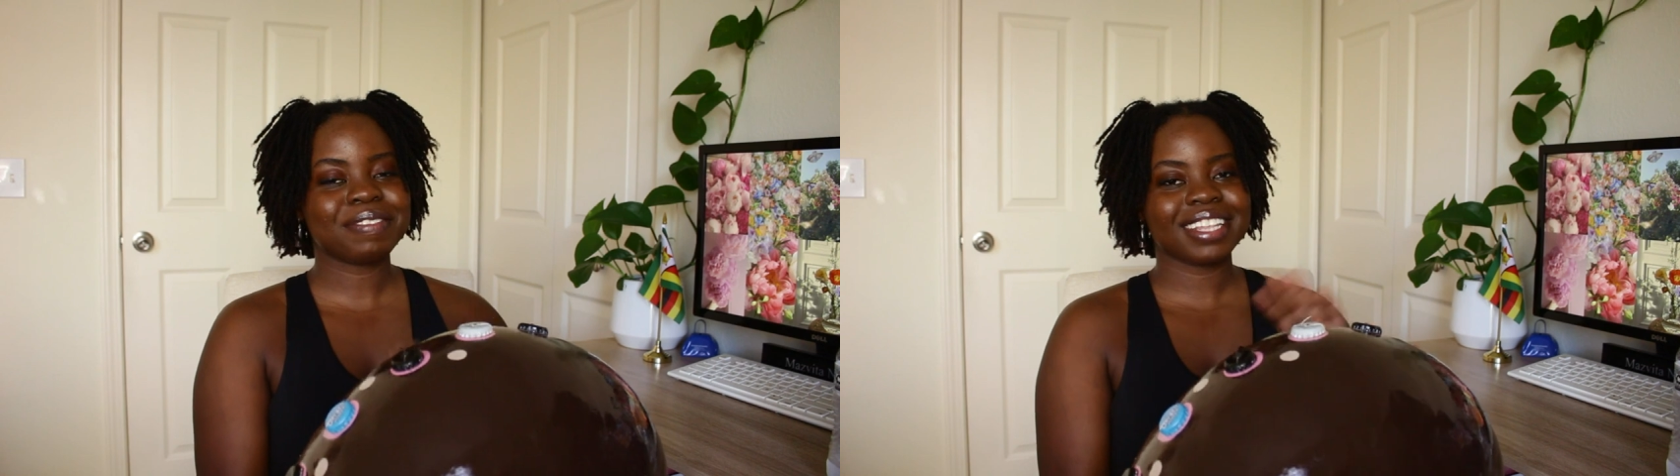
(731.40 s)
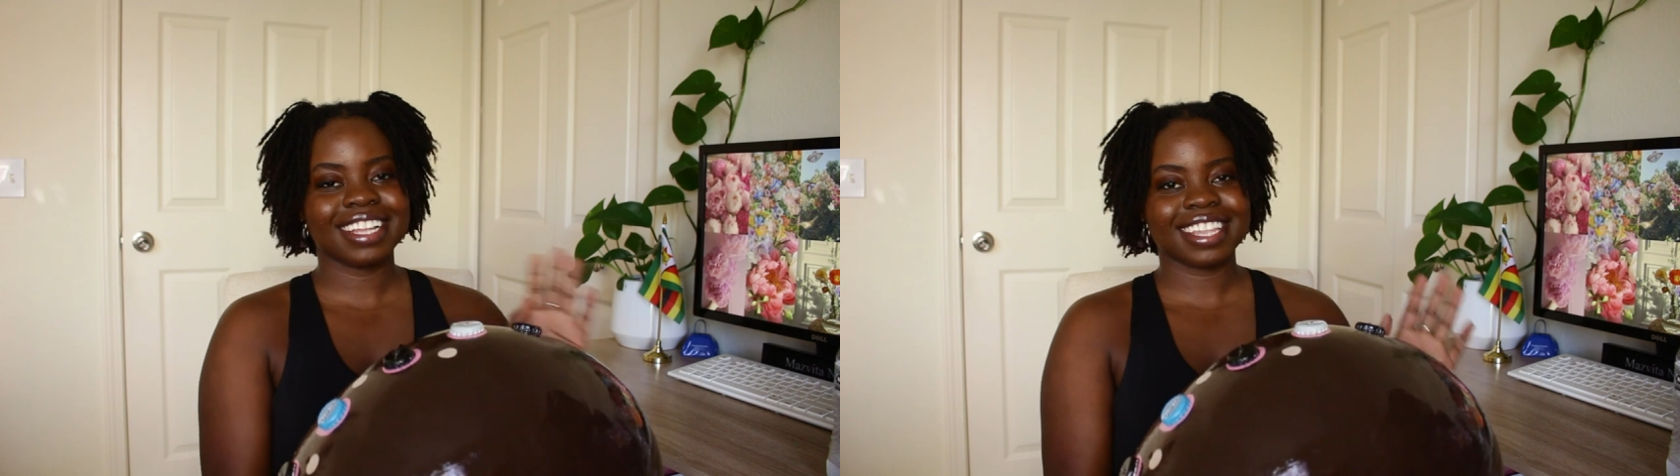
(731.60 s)

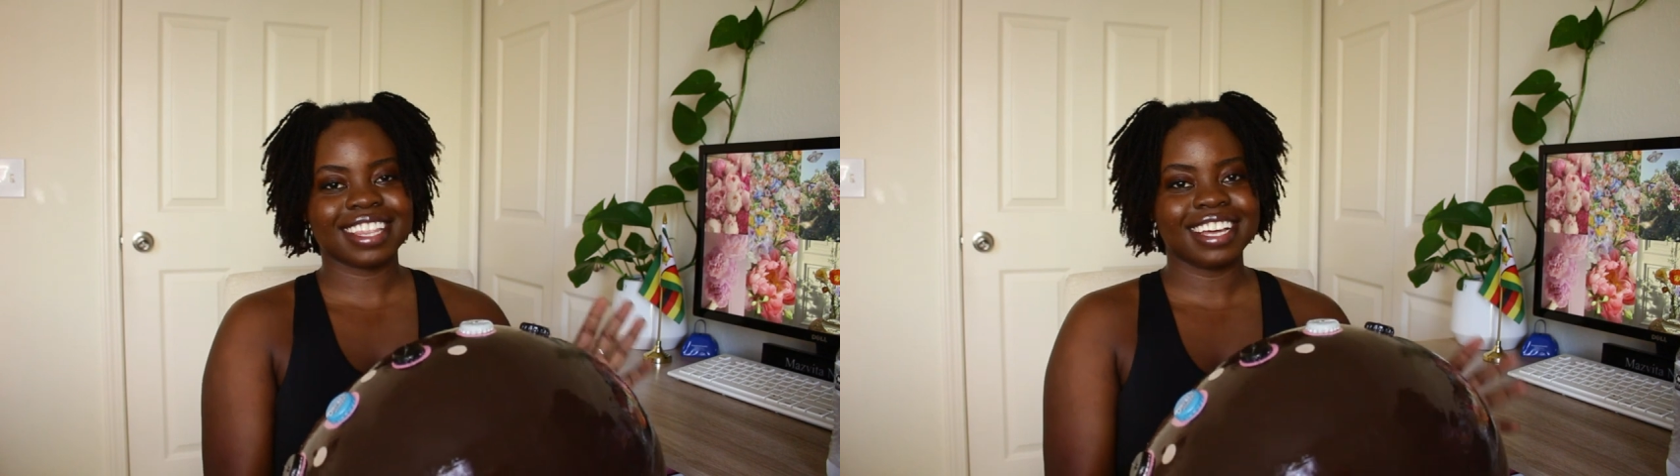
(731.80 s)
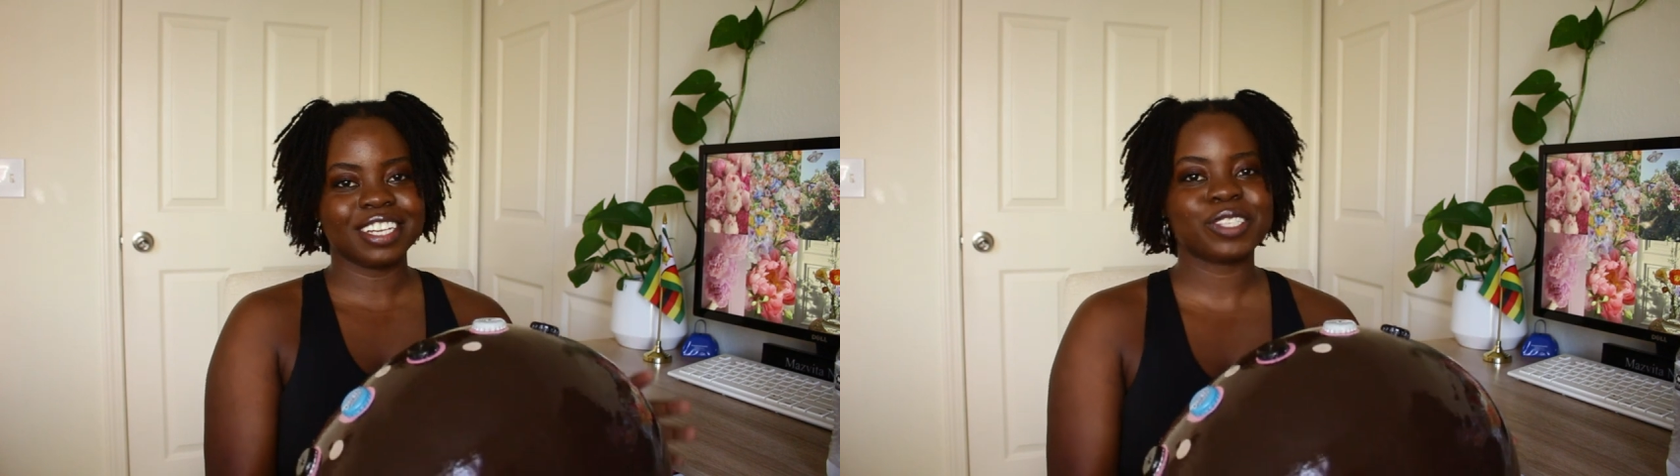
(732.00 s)
Something
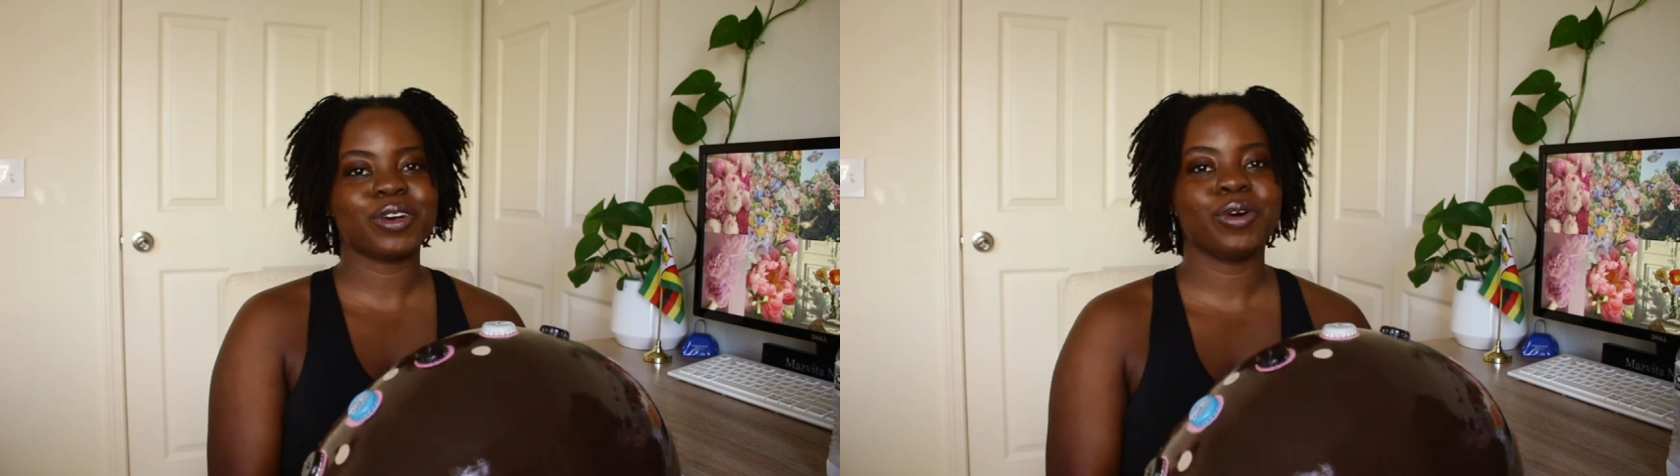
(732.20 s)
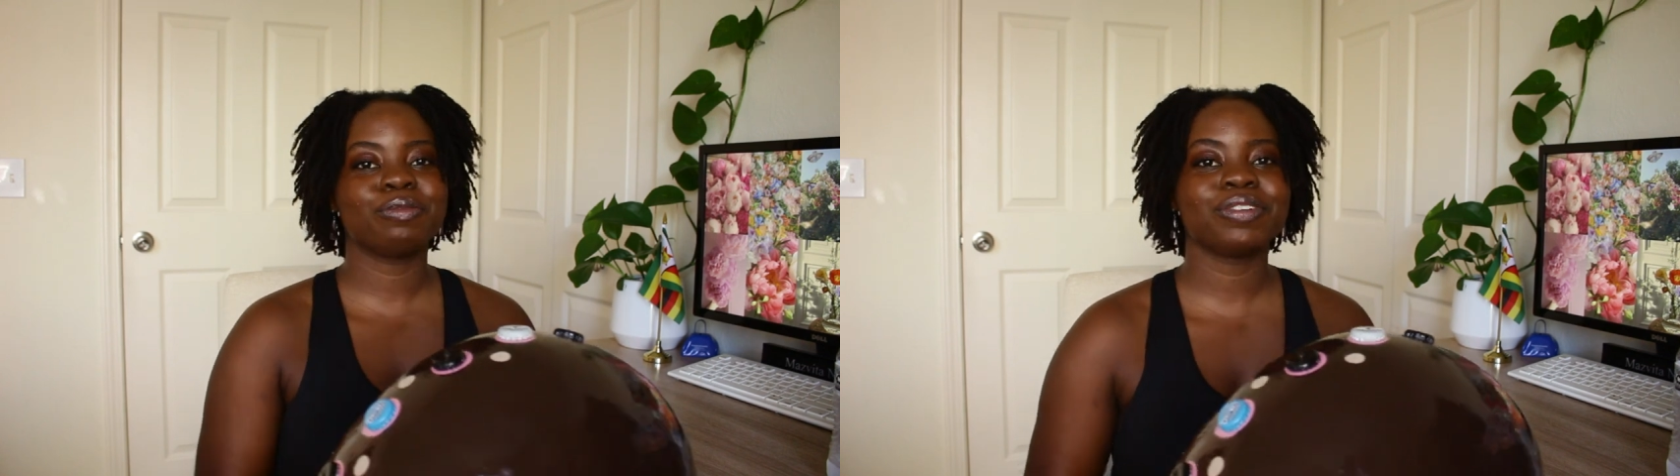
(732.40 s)
like that.
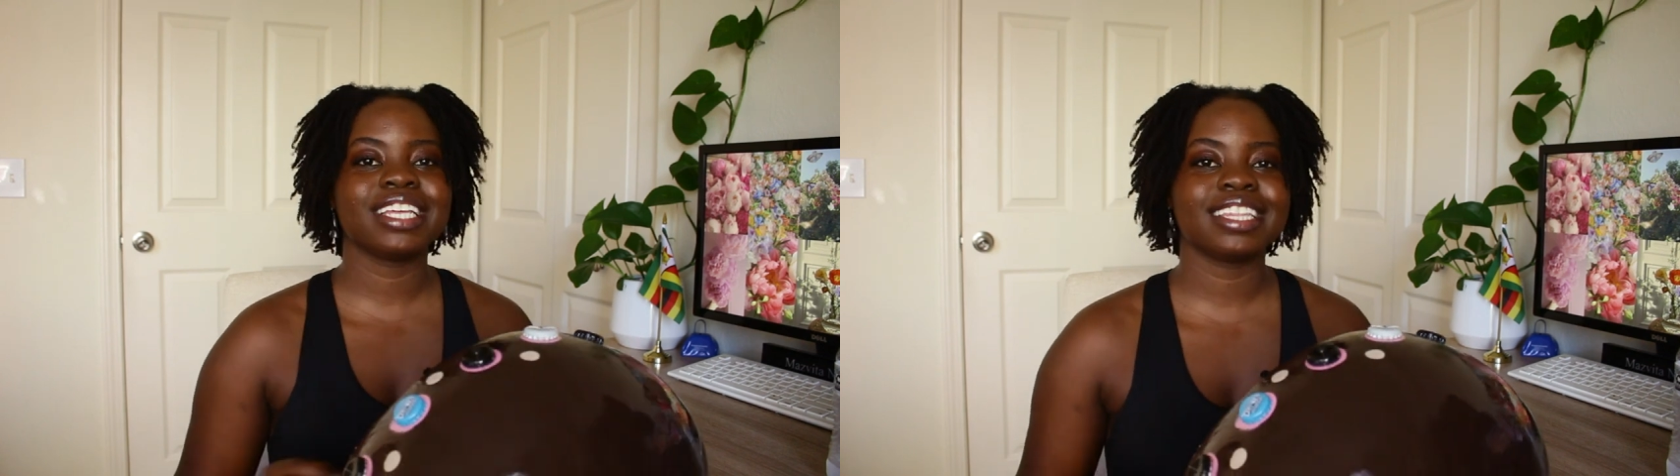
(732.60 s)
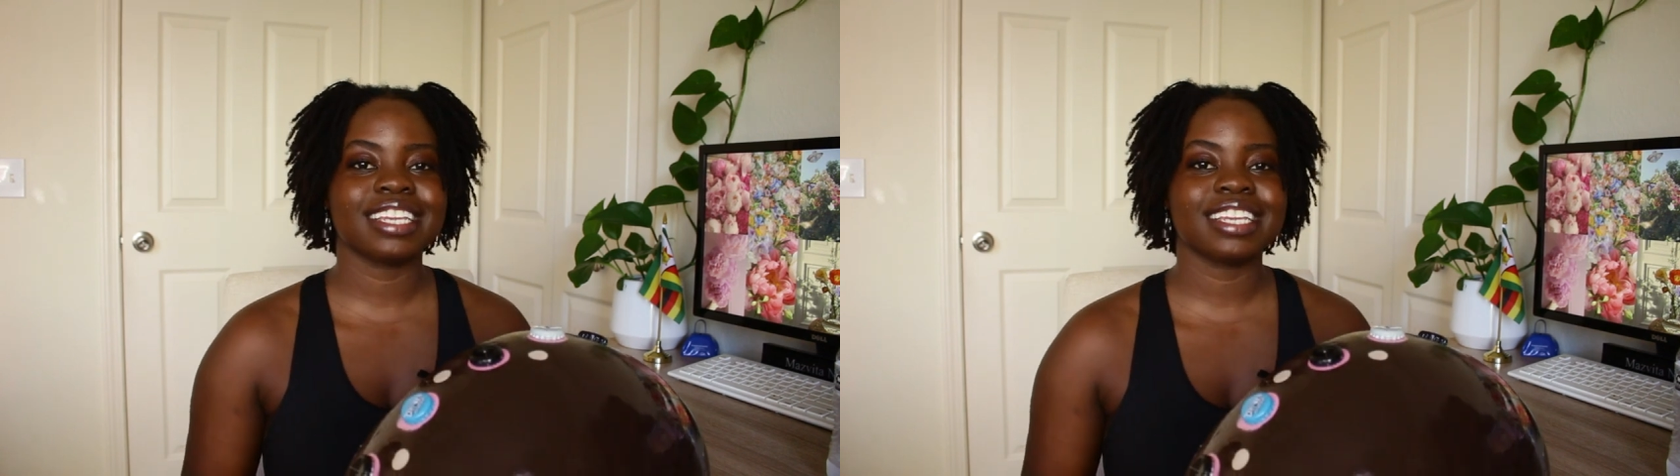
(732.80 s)
So hopefully